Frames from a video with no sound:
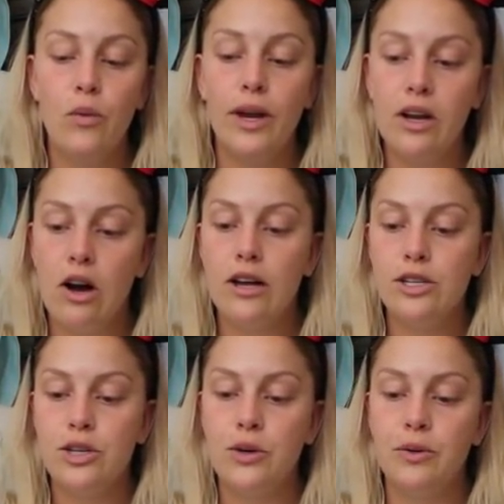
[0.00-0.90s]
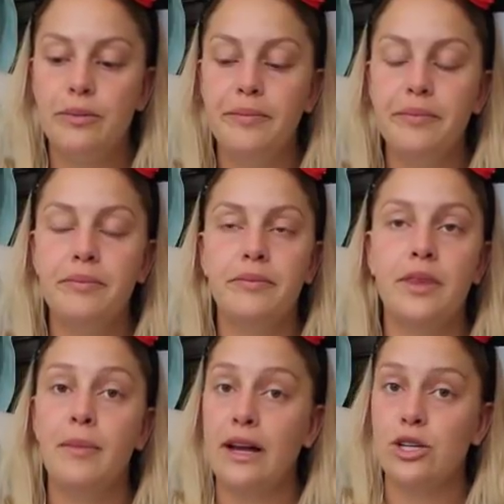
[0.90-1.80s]
We'd gone to
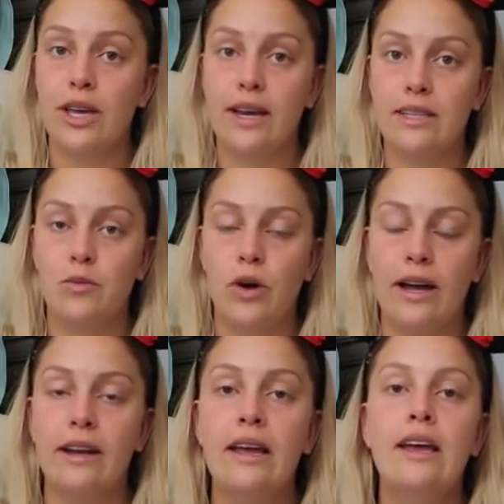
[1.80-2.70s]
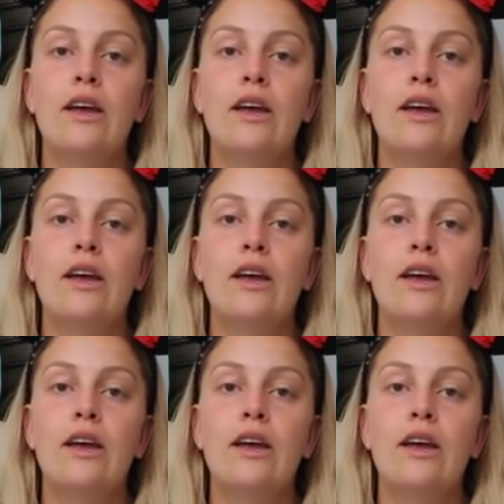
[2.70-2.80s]
the Magic Kingdom one